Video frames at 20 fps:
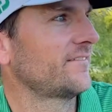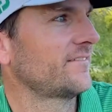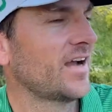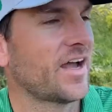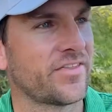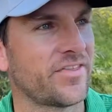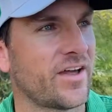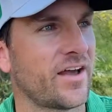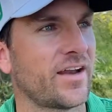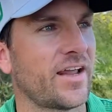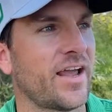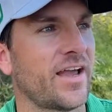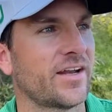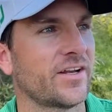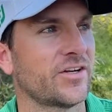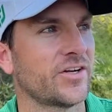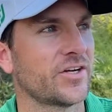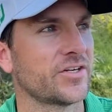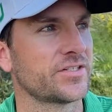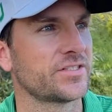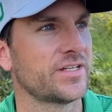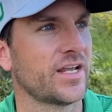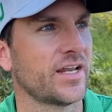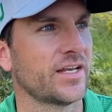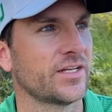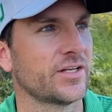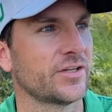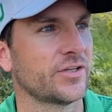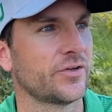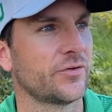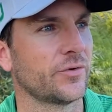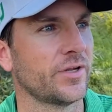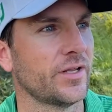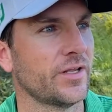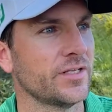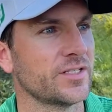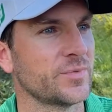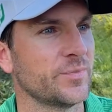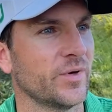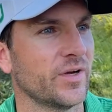I thought I had an understanding of the
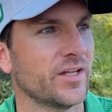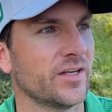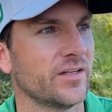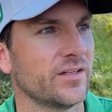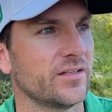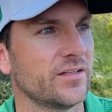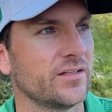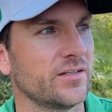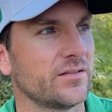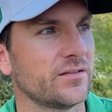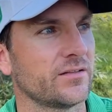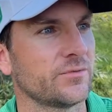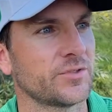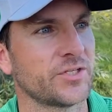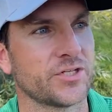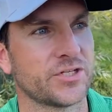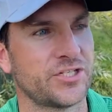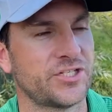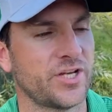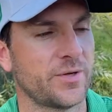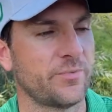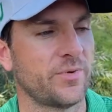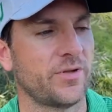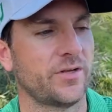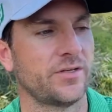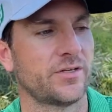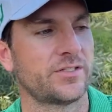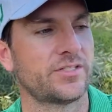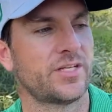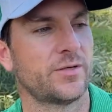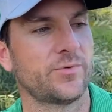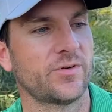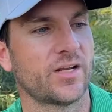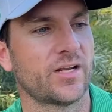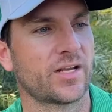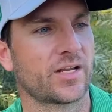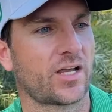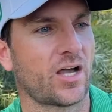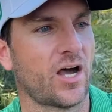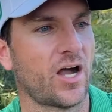greens, but when you're chipping
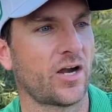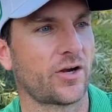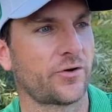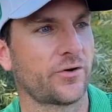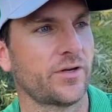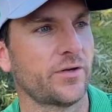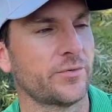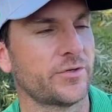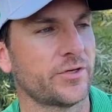onto concrete.